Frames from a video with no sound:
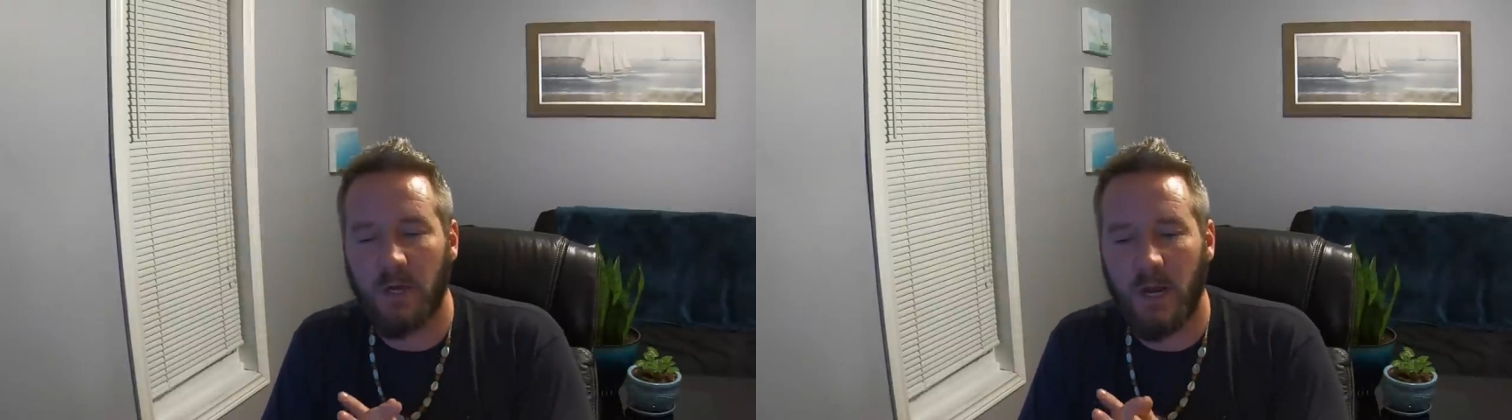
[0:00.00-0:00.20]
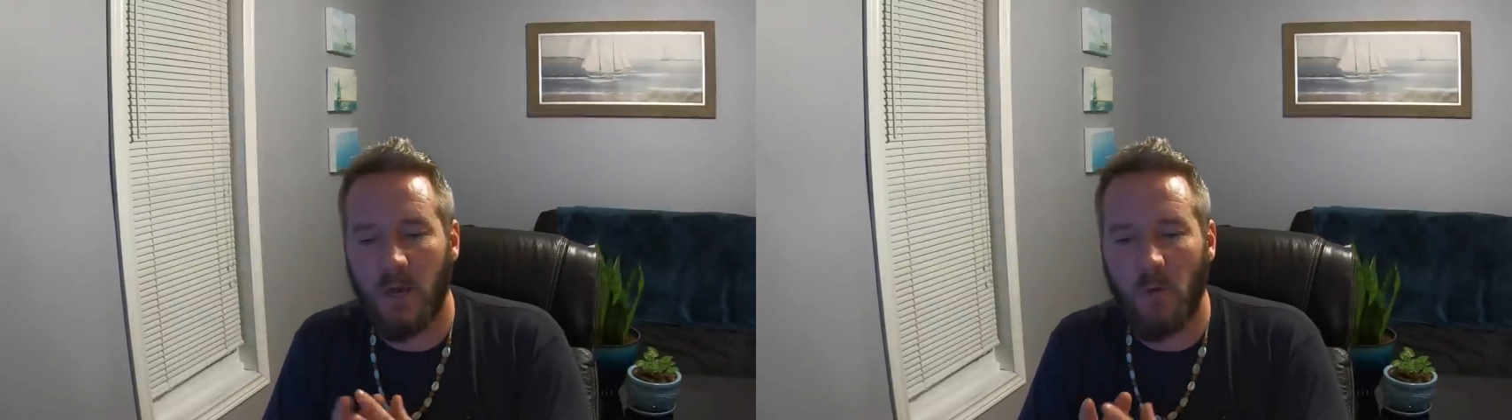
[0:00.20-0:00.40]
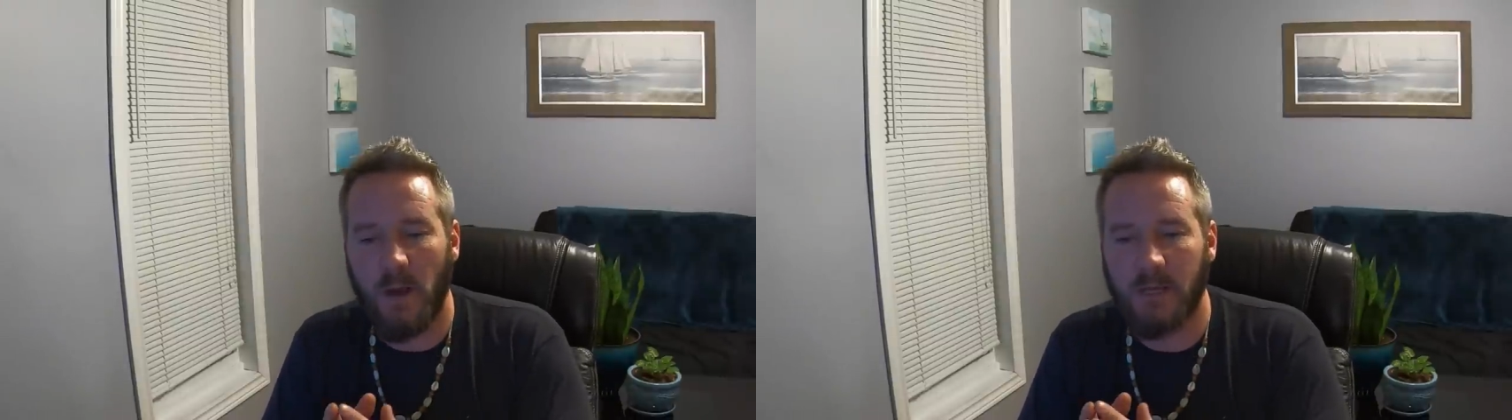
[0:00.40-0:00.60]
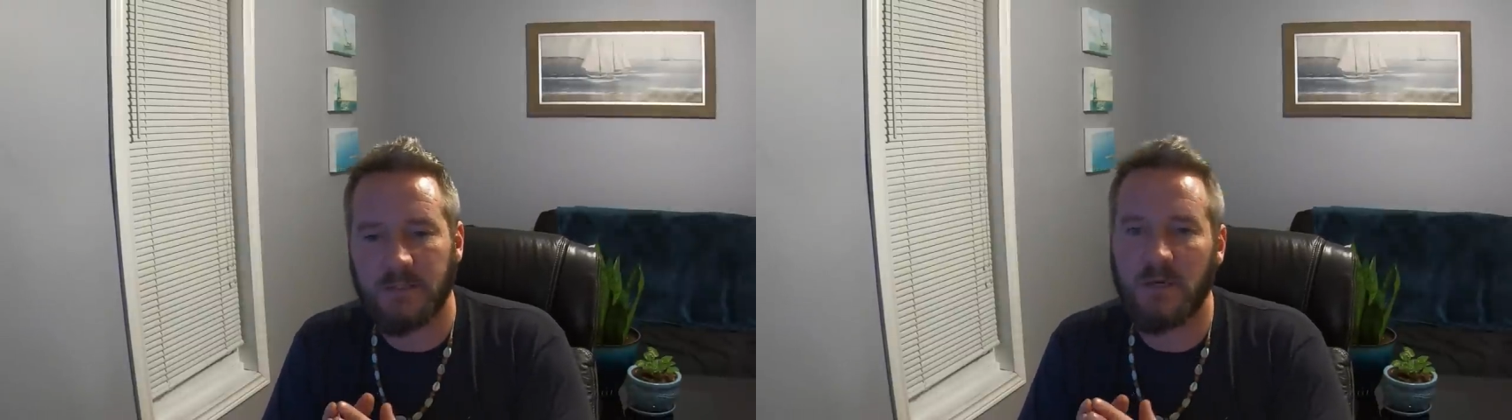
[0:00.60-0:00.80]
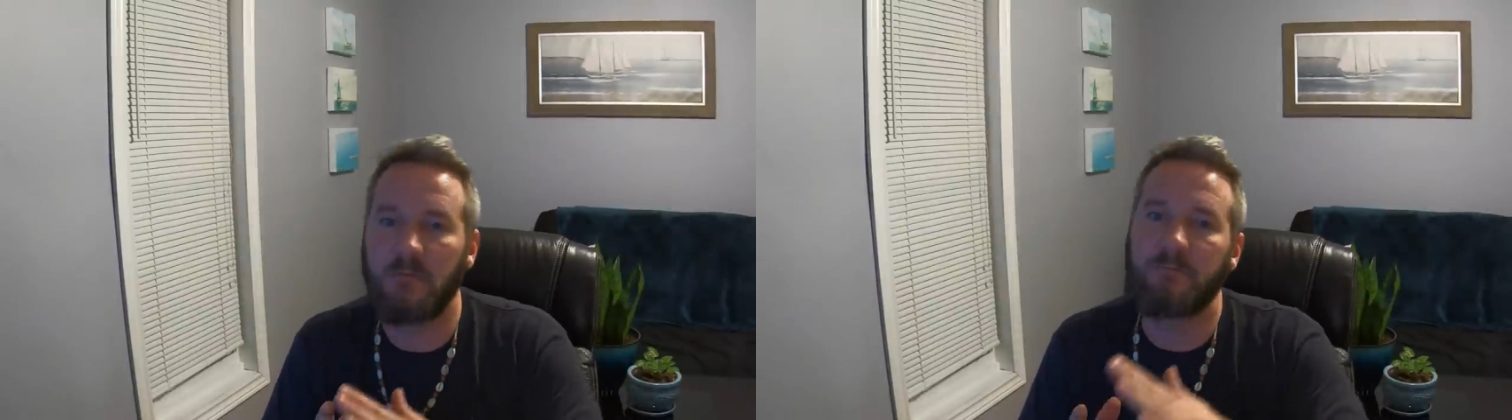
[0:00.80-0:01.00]
can I go back
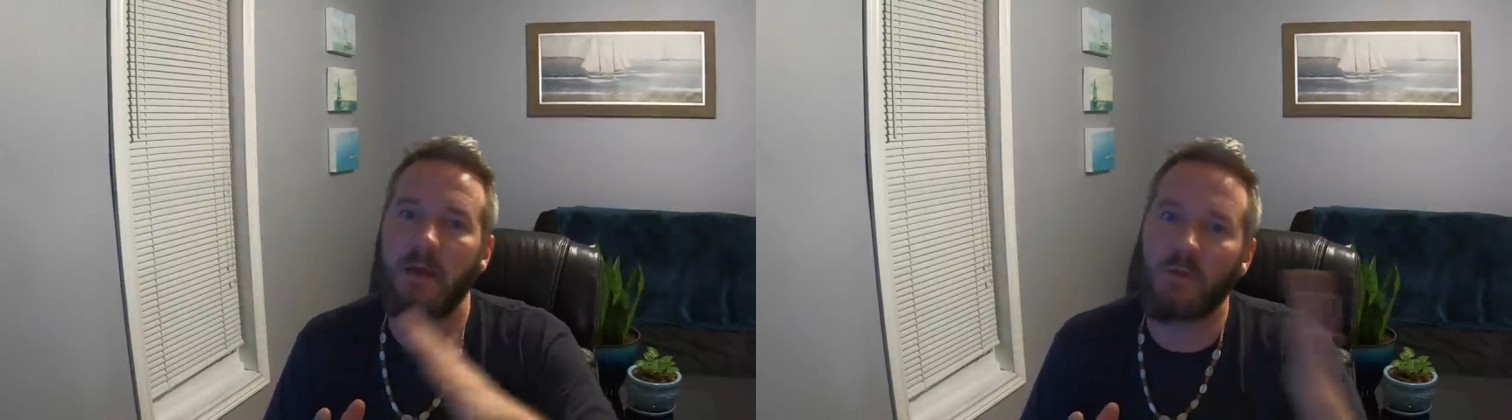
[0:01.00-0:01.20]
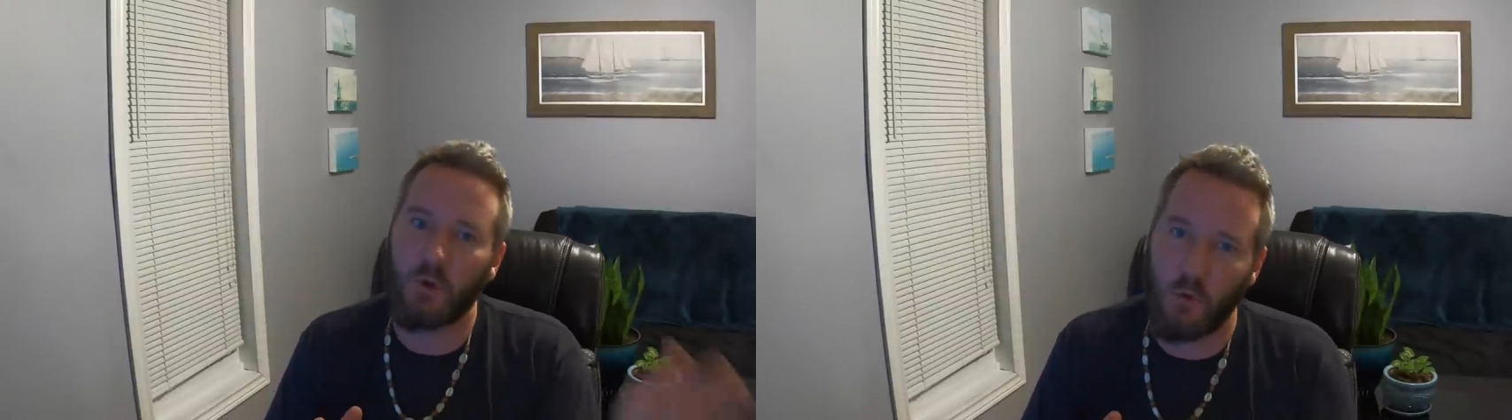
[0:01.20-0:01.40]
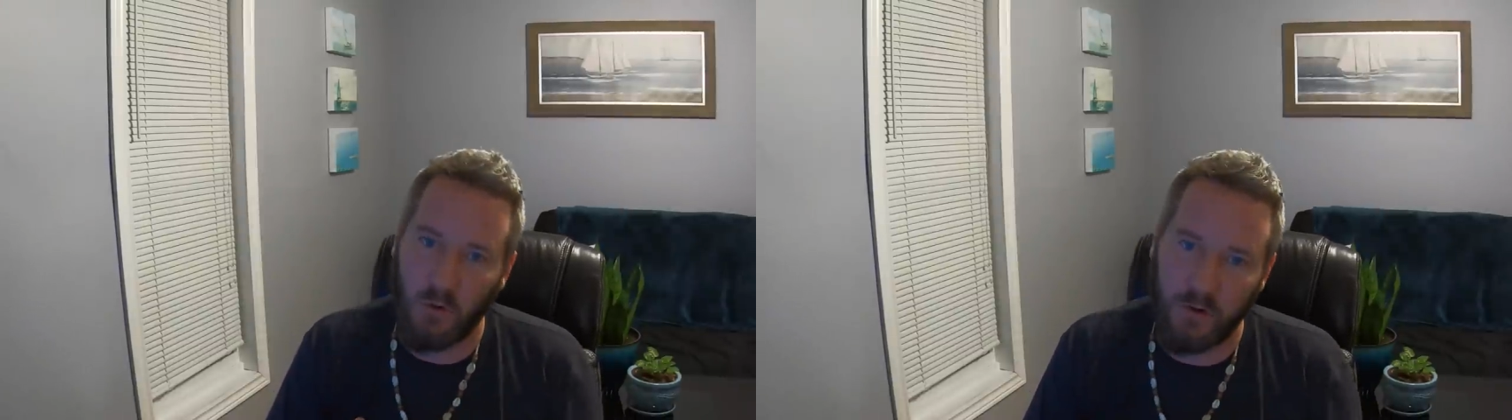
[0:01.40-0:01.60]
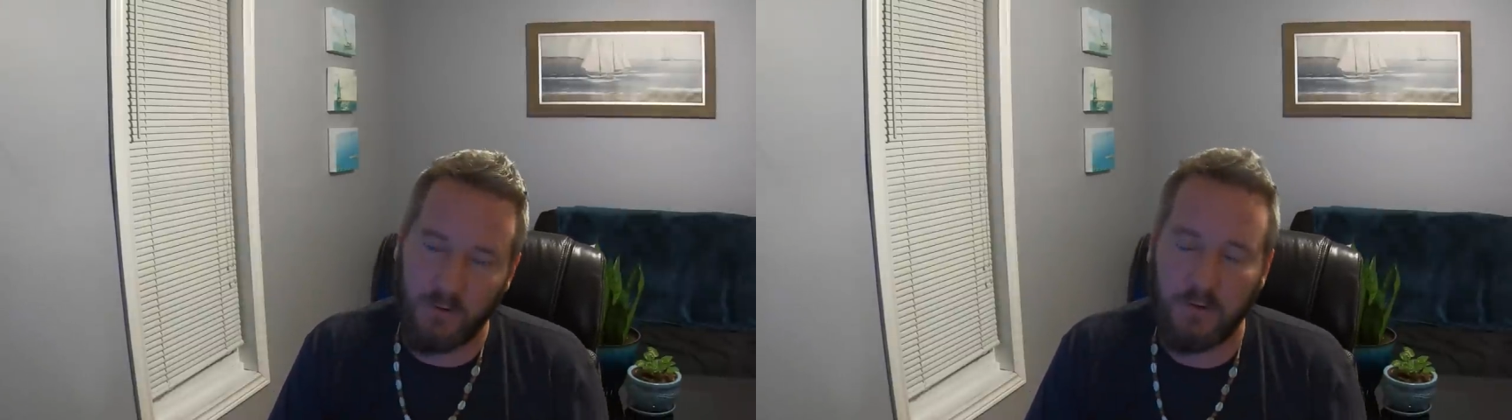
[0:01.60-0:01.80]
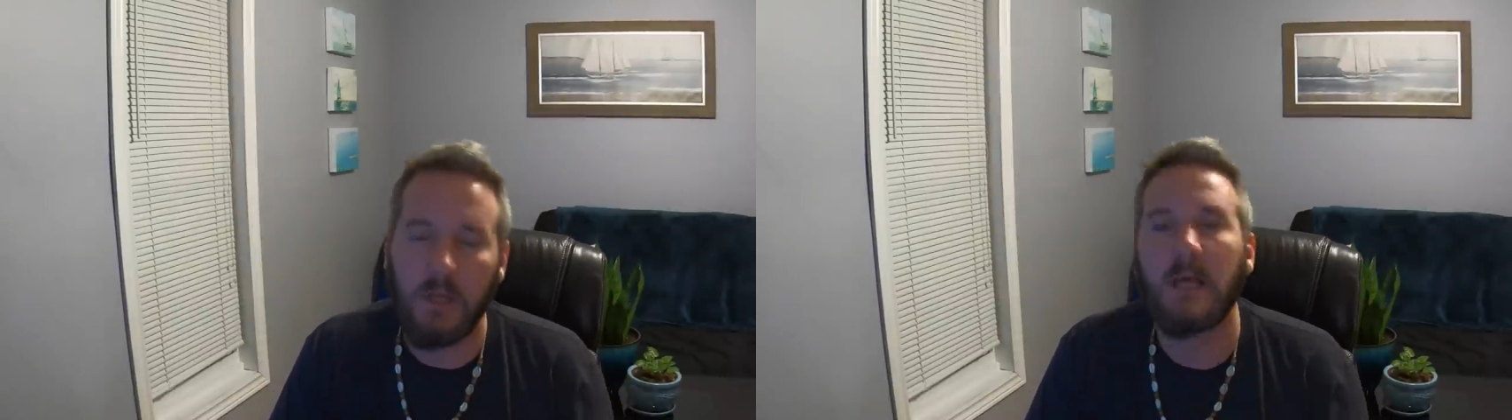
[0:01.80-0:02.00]
to conventional oil?